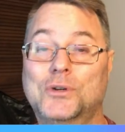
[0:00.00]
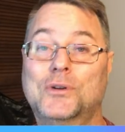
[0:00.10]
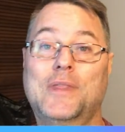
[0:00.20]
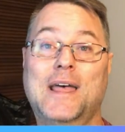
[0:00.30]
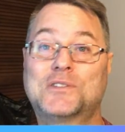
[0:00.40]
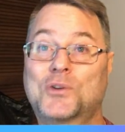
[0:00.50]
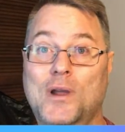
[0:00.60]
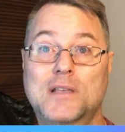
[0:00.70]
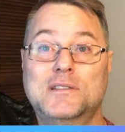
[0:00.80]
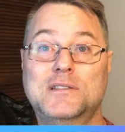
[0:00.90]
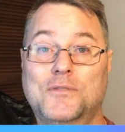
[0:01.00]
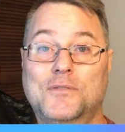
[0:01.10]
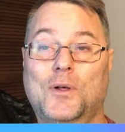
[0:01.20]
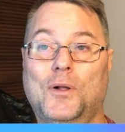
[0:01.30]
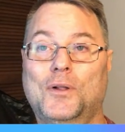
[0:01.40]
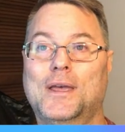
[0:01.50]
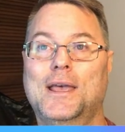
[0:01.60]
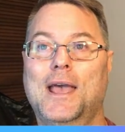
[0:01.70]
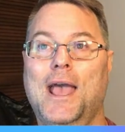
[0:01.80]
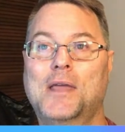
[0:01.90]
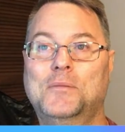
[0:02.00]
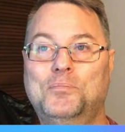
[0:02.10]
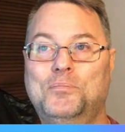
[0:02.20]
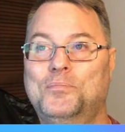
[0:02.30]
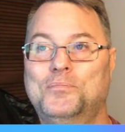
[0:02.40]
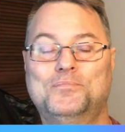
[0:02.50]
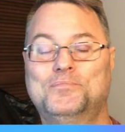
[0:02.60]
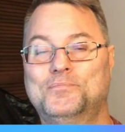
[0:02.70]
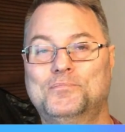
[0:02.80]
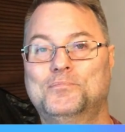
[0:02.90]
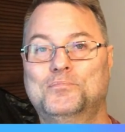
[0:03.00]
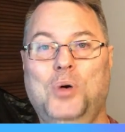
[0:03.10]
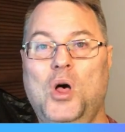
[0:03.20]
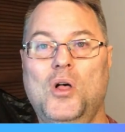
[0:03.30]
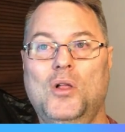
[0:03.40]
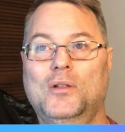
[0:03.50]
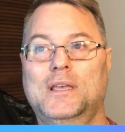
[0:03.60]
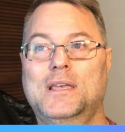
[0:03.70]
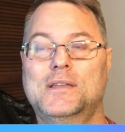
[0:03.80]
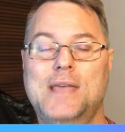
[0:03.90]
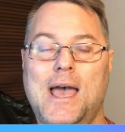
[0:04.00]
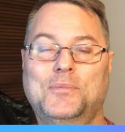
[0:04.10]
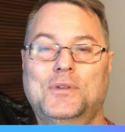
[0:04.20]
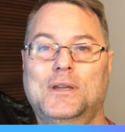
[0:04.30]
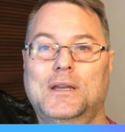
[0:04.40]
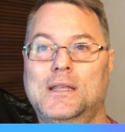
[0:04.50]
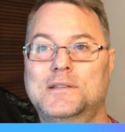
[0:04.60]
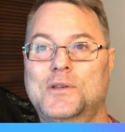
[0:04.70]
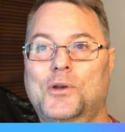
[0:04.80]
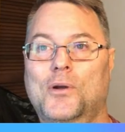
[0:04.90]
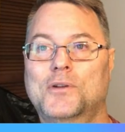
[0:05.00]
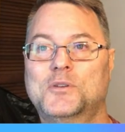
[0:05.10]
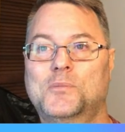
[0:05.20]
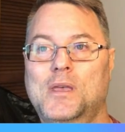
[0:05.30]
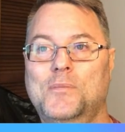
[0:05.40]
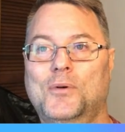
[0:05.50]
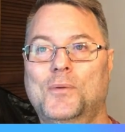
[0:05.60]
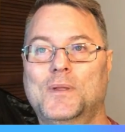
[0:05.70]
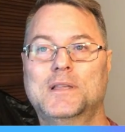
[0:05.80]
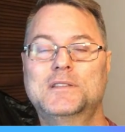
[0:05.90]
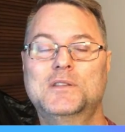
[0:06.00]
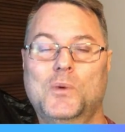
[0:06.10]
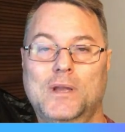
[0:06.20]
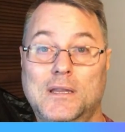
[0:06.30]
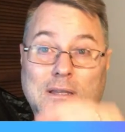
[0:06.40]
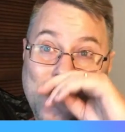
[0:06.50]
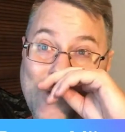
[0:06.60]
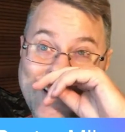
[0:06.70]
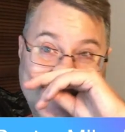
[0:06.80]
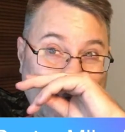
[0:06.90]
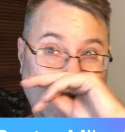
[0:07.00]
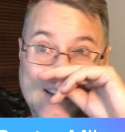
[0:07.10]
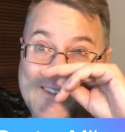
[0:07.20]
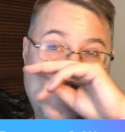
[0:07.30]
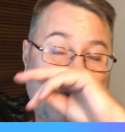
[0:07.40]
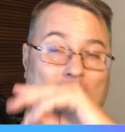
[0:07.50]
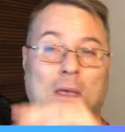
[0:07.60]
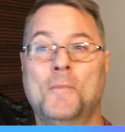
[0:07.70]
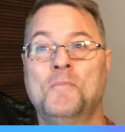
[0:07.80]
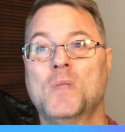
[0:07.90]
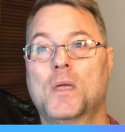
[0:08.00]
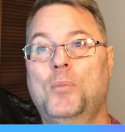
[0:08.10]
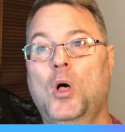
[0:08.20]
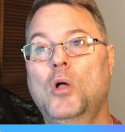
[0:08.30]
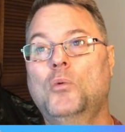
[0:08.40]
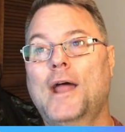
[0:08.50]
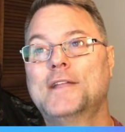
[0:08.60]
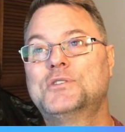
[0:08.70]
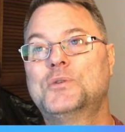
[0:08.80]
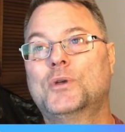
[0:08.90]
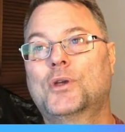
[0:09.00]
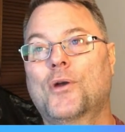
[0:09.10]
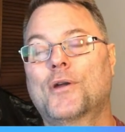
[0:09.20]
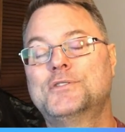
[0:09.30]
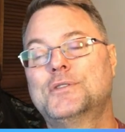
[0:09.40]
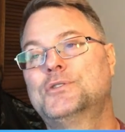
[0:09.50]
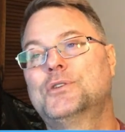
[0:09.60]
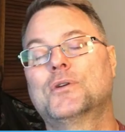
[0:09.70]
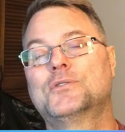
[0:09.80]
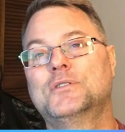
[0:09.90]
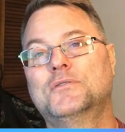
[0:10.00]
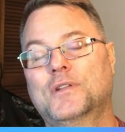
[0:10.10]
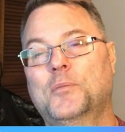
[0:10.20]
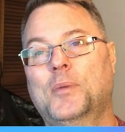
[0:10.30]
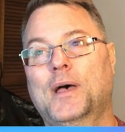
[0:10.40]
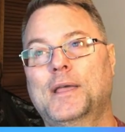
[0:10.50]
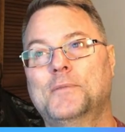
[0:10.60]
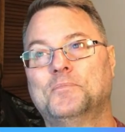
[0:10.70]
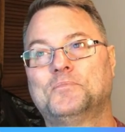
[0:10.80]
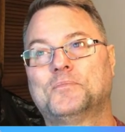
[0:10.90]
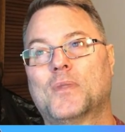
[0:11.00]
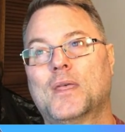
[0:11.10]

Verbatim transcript: And Paul, he adapted and he's encouraging people. Listen to what N.T. Wright said. Paul writes to encourage the church in Philippi but his words